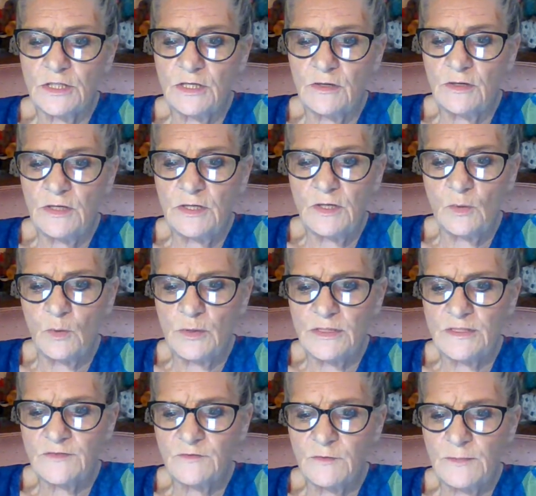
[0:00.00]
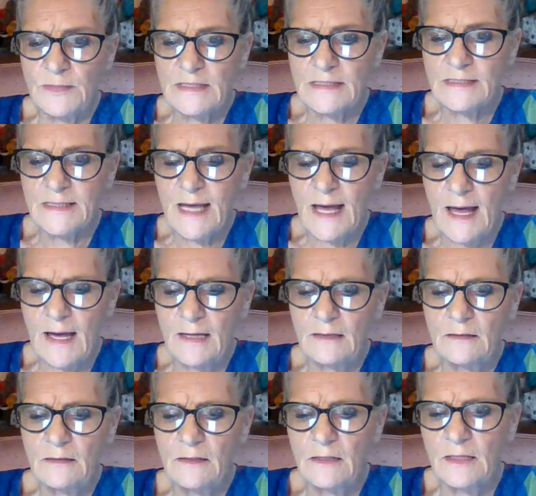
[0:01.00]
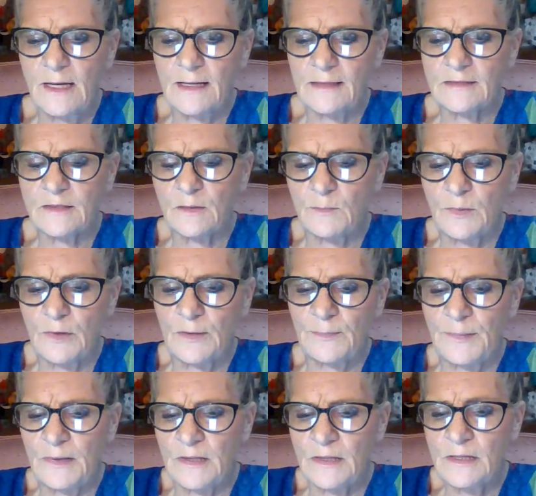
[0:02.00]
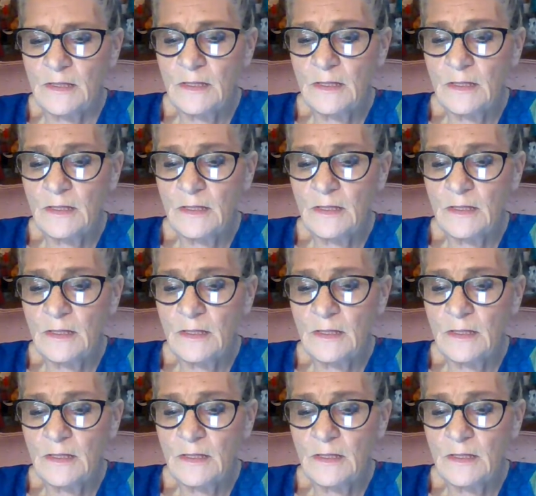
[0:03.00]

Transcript: Hear any noise from inside? He asked abruptly.